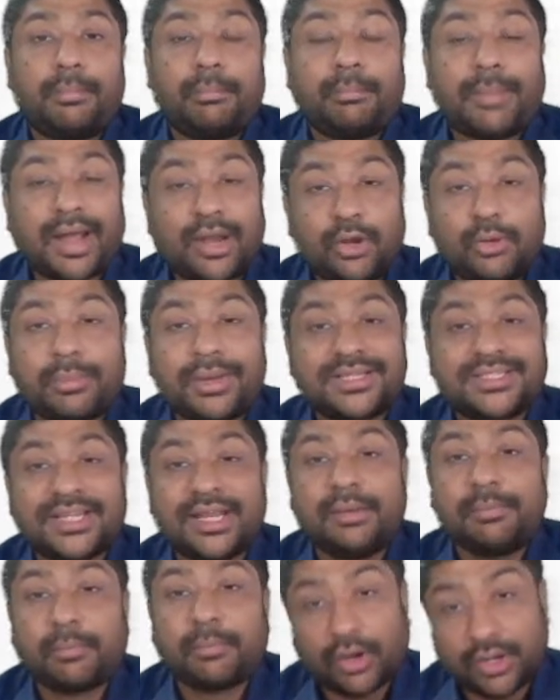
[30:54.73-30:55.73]
myeloma
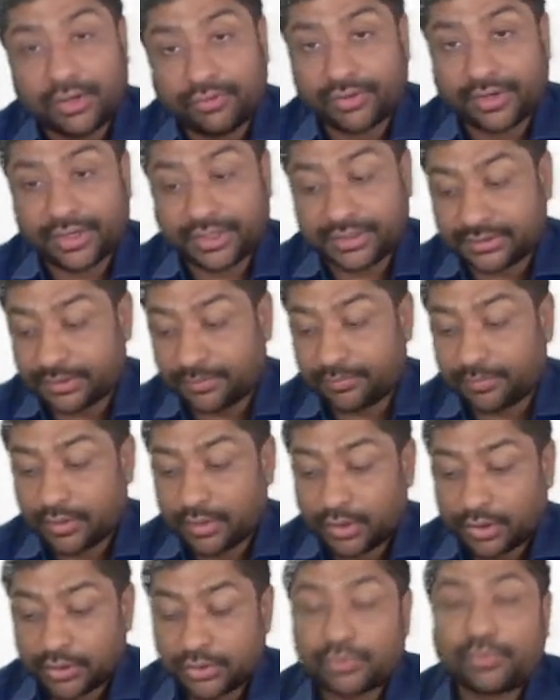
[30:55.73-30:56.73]
cell proliferation.
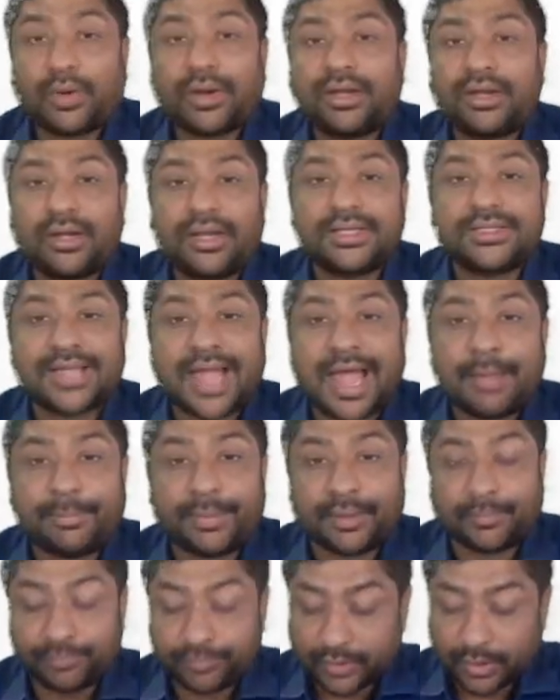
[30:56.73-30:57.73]
So what does
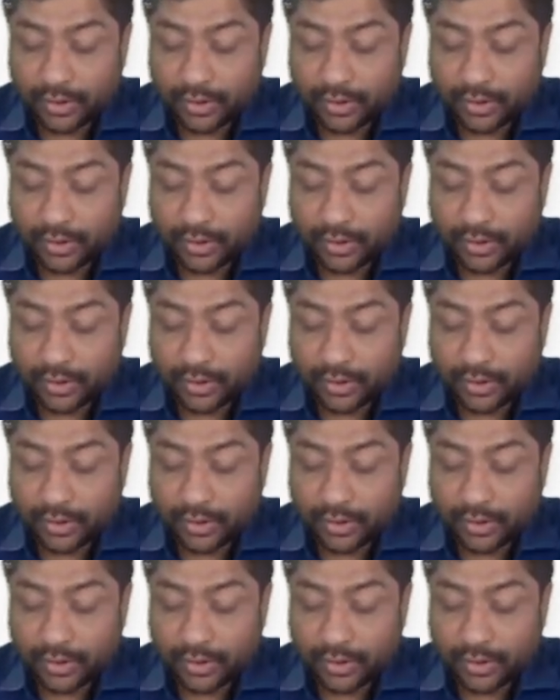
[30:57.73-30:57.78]
happen?